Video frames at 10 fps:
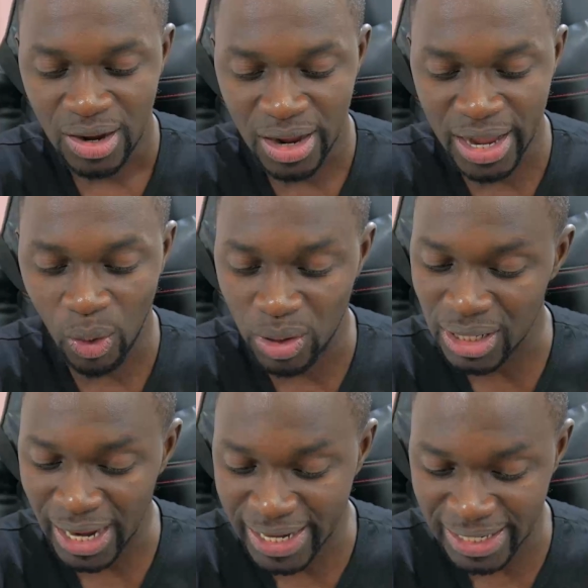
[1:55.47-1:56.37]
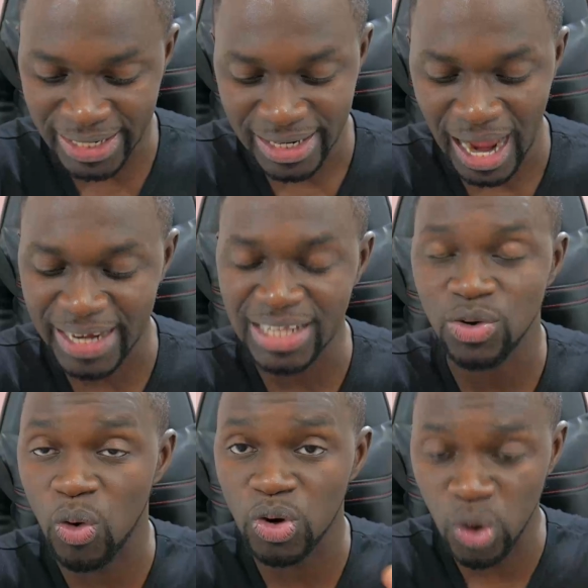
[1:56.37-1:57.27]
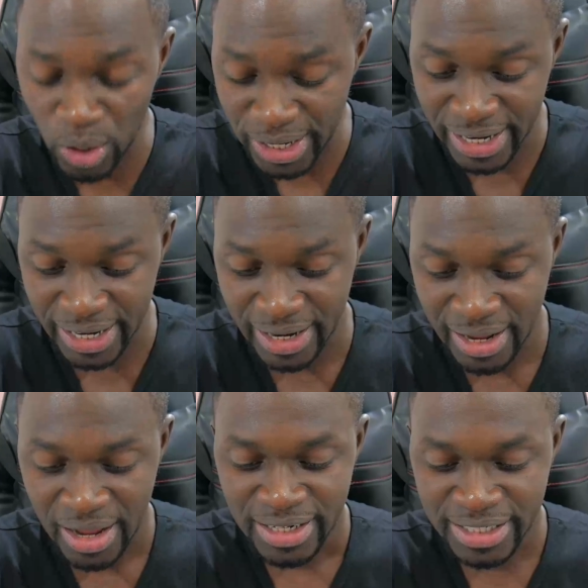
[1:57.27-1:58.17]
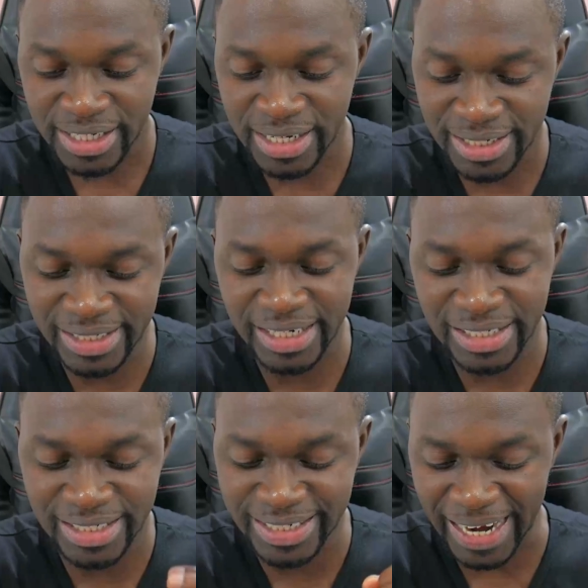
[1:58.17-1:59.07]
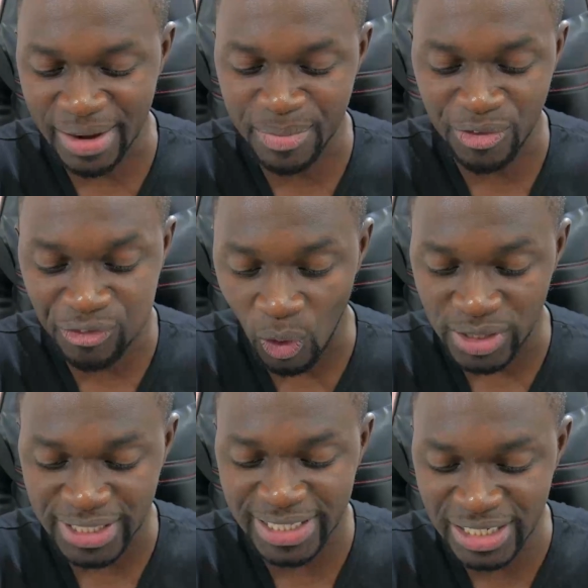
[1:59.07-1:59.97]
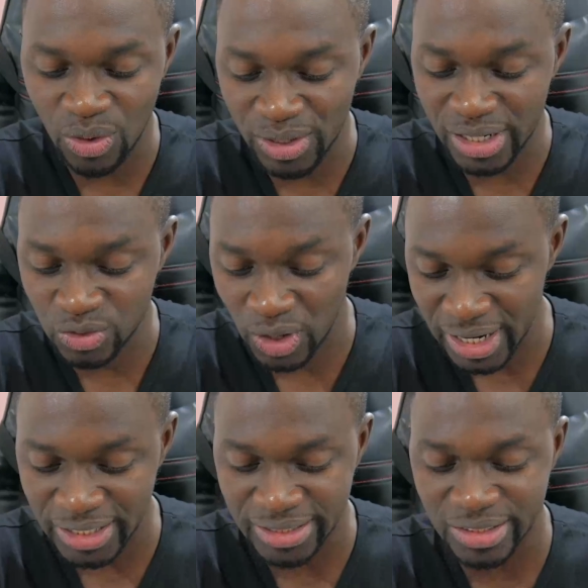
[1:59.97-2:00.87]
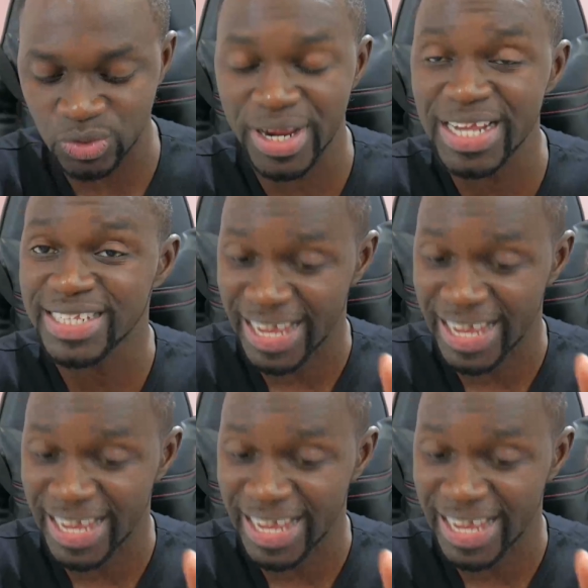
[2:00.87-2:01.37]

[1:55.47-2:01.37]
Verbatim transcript: Unluckily, and as unlucky, she didn't check before sitting on the toilet to ease